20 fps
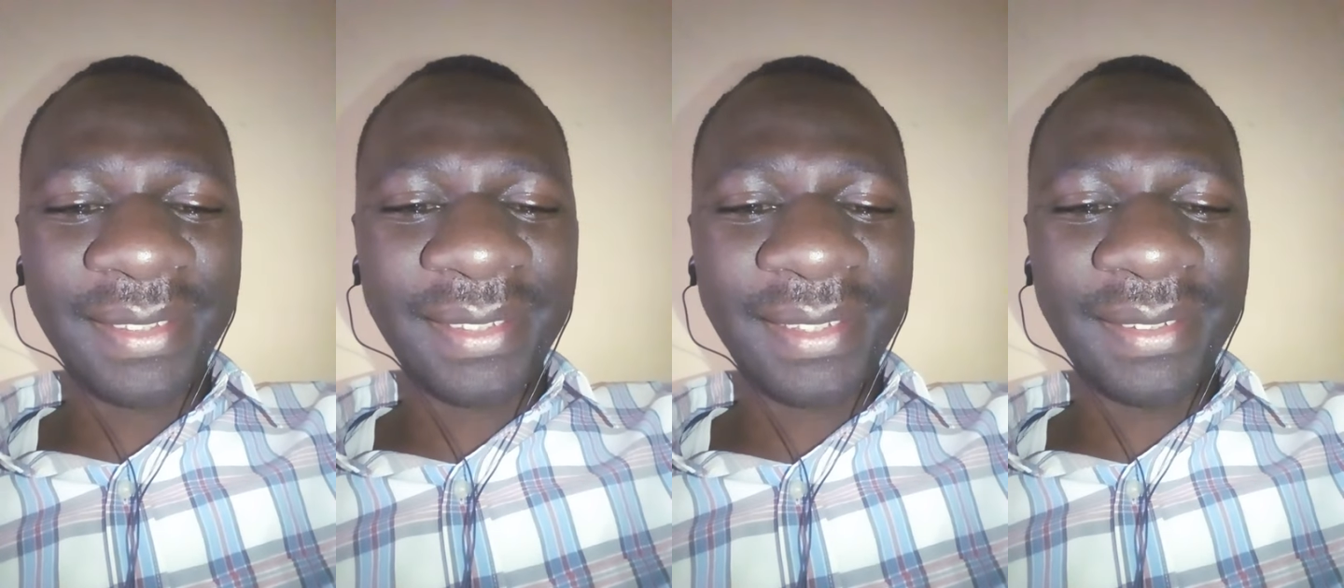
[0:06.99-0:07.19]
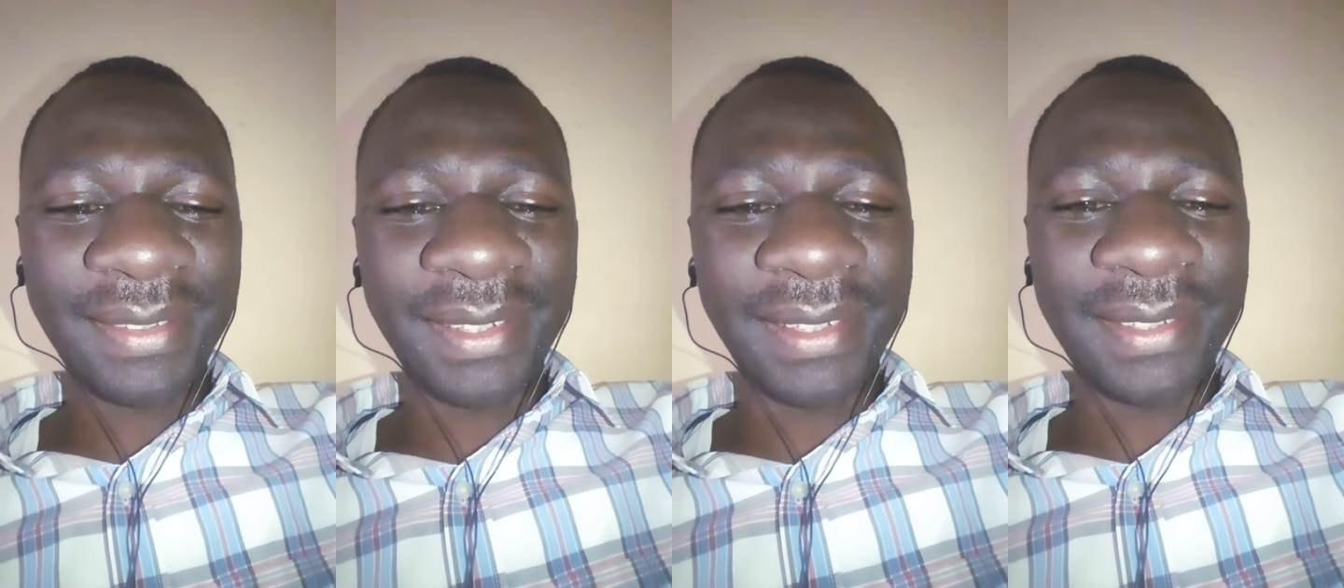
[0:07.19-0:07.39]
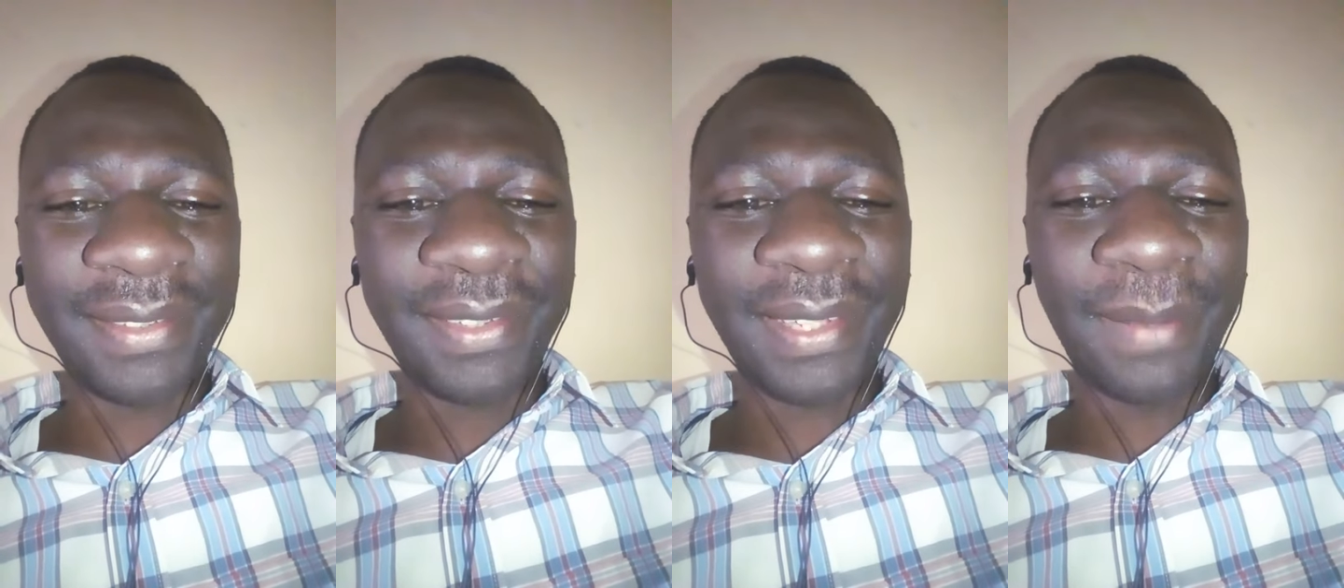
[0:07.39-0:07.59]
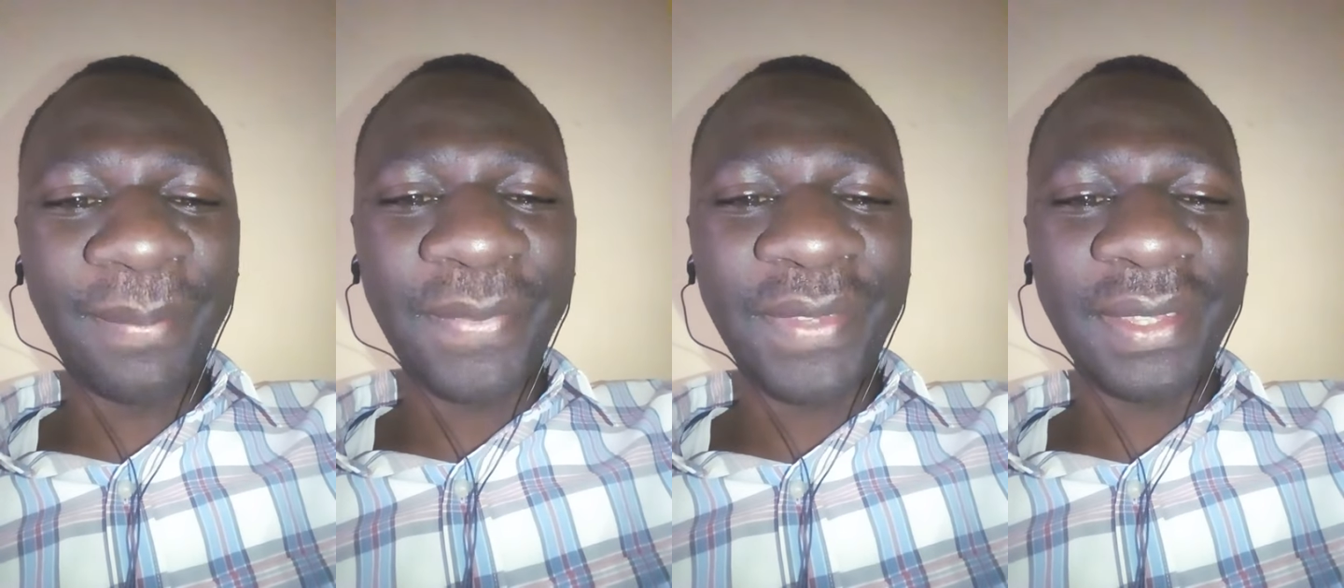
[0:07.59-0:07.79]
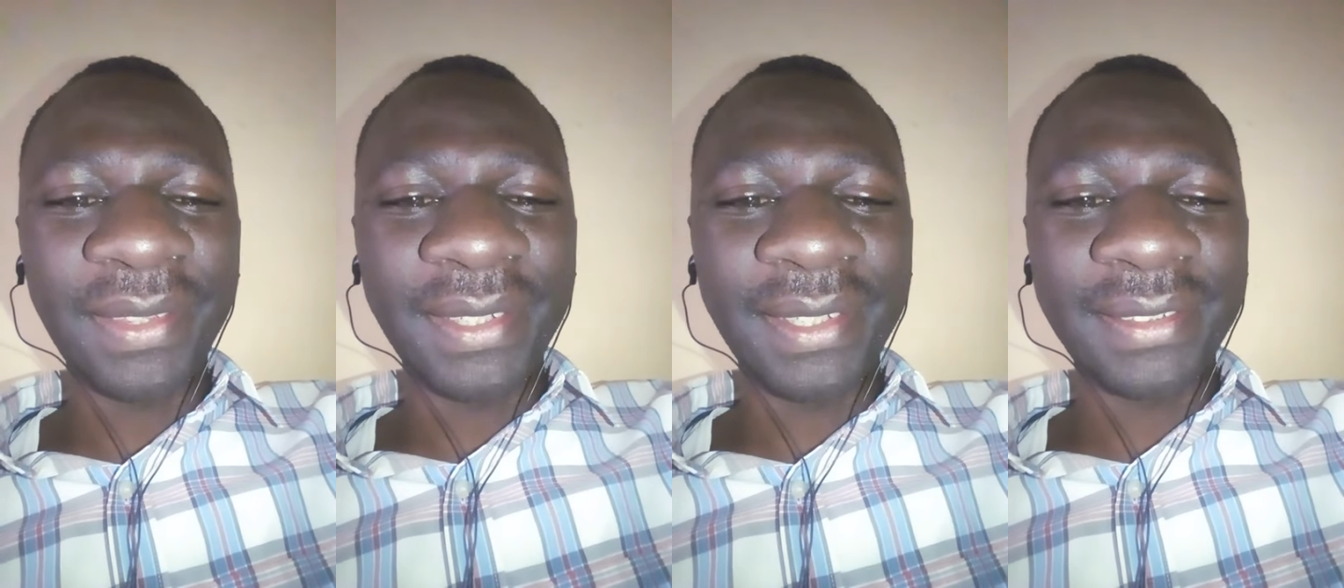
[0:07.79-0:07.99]
there is
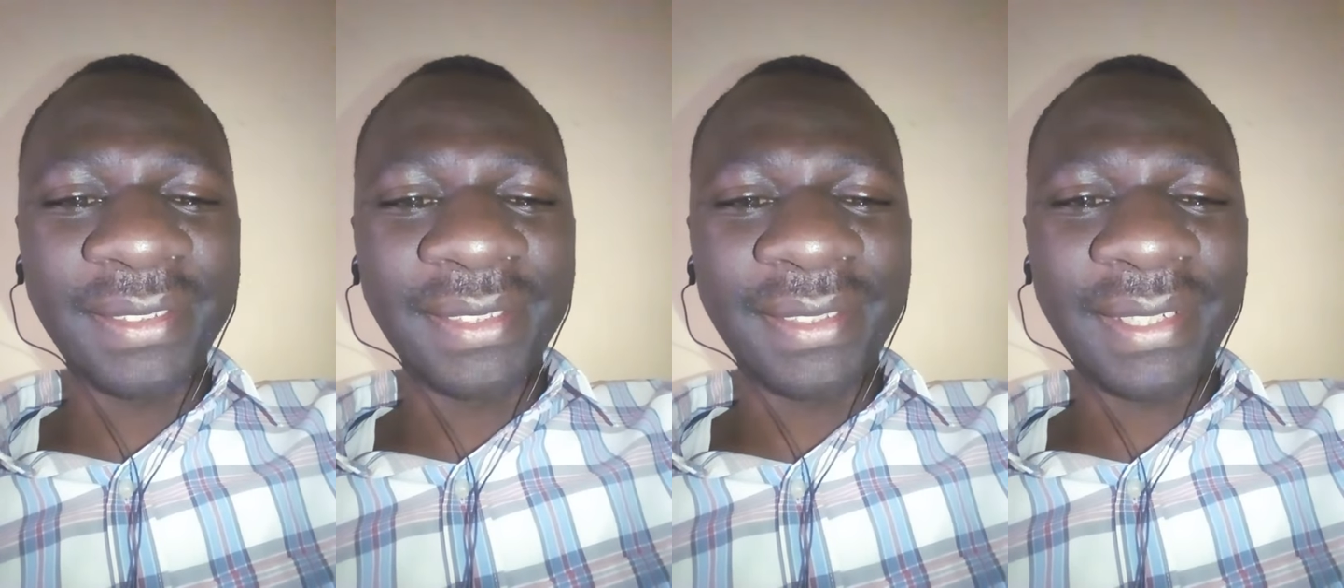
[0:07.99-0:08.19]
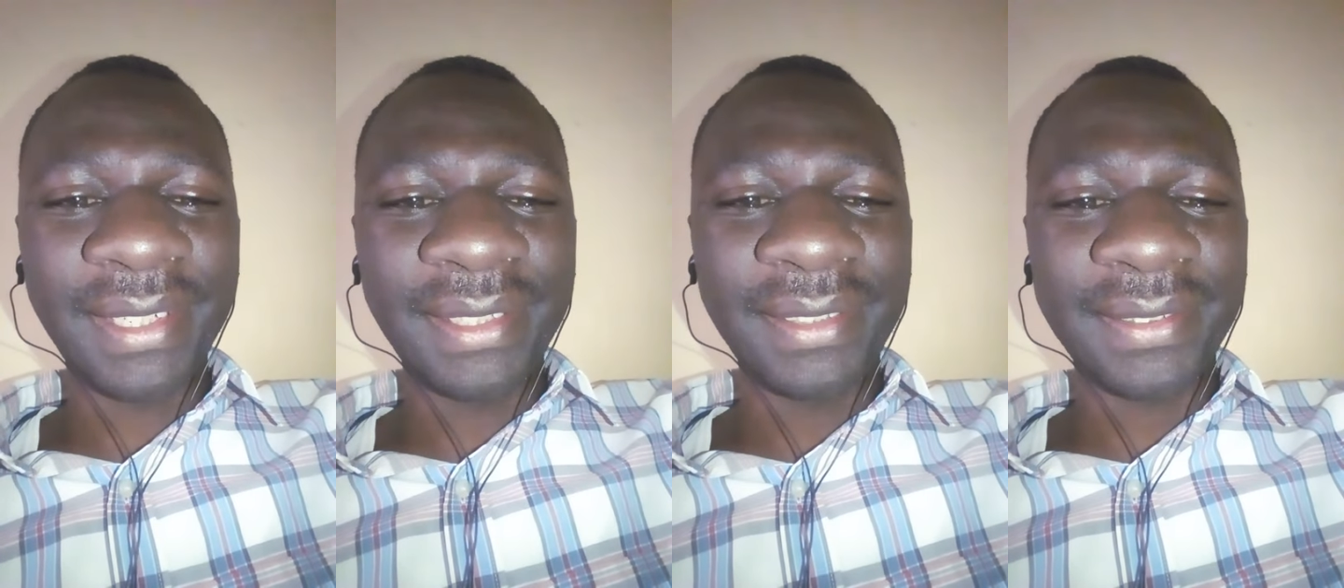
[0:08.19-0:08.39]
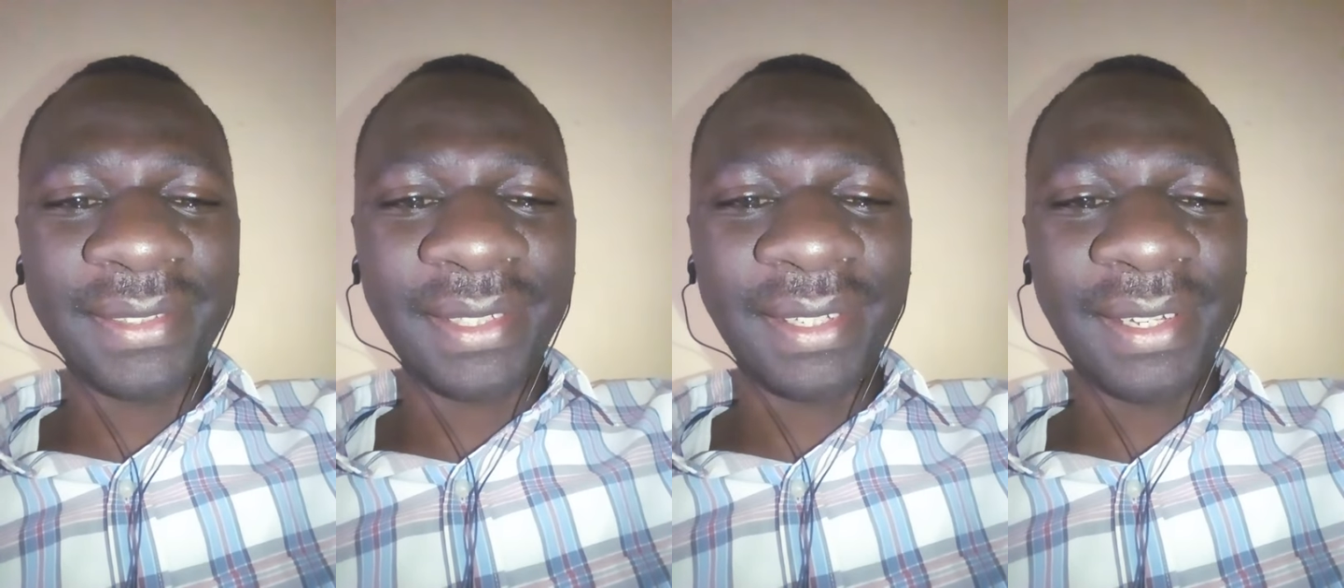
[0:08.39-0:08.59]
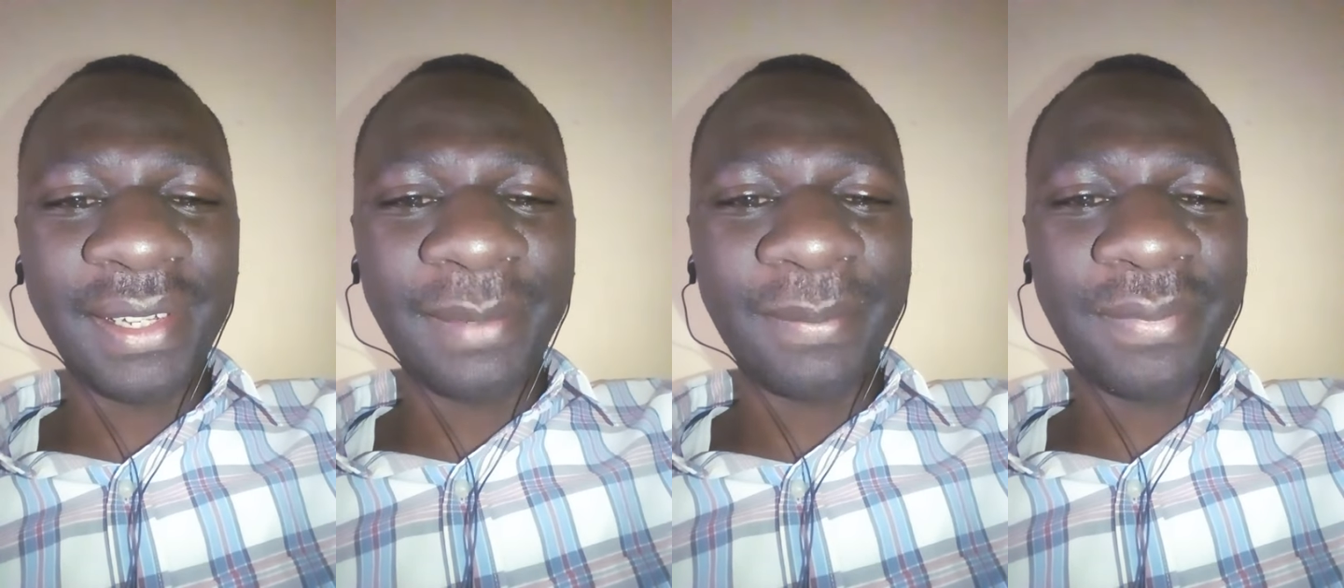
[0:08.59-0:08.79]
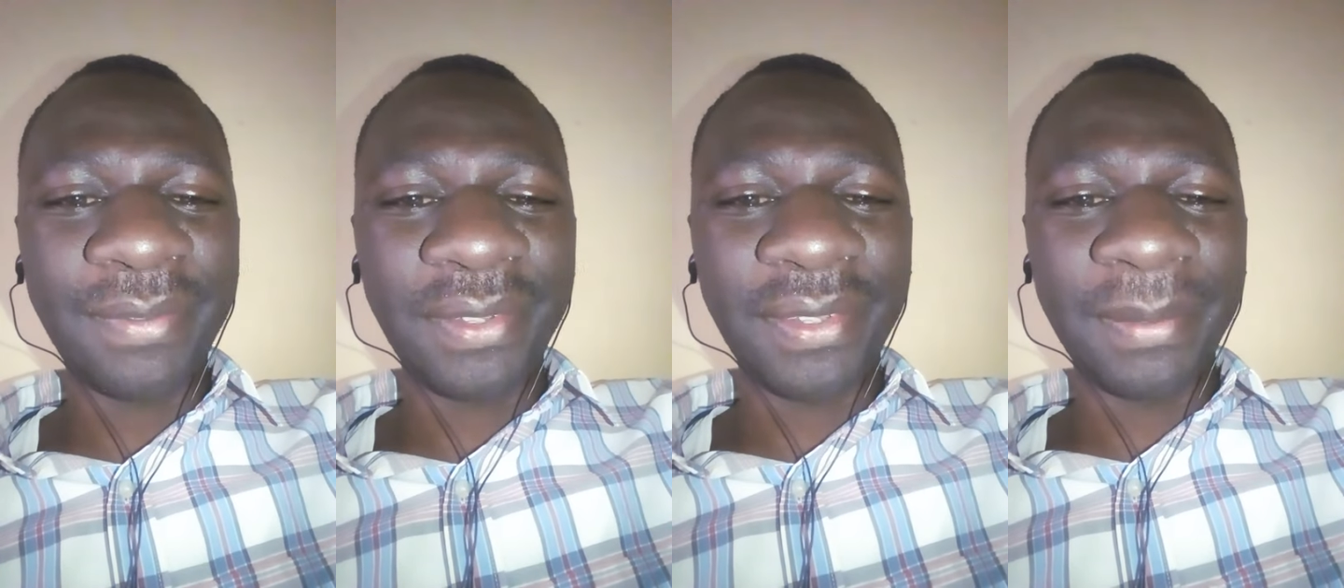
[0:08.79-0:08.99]
something that's rising
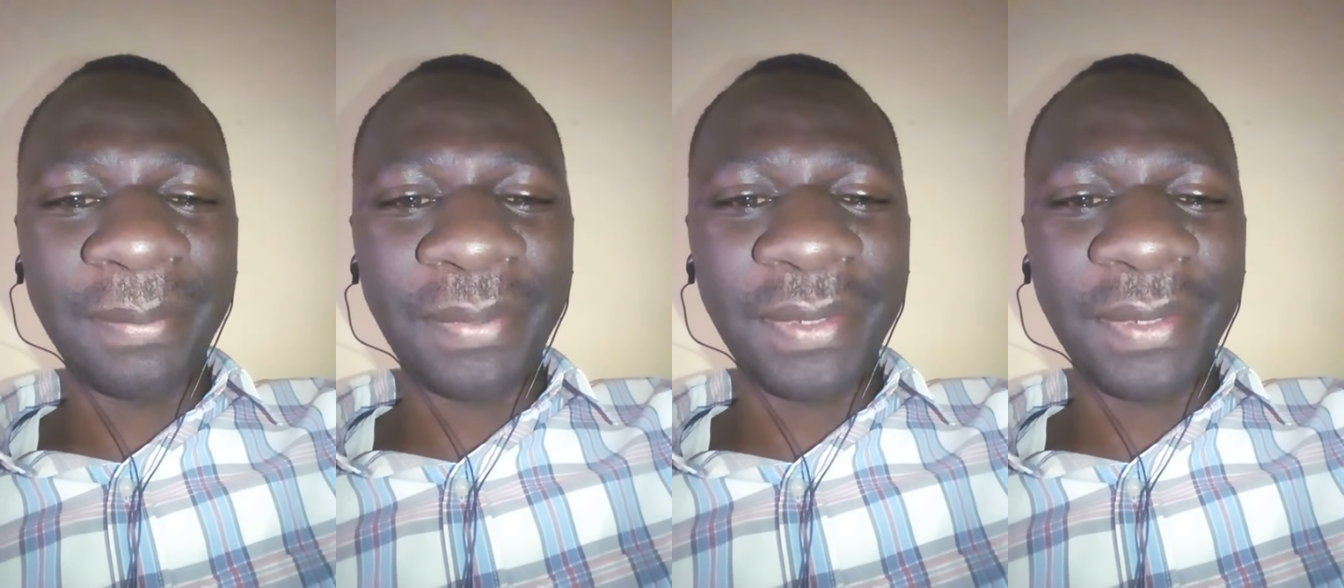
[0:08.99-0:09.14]
up for the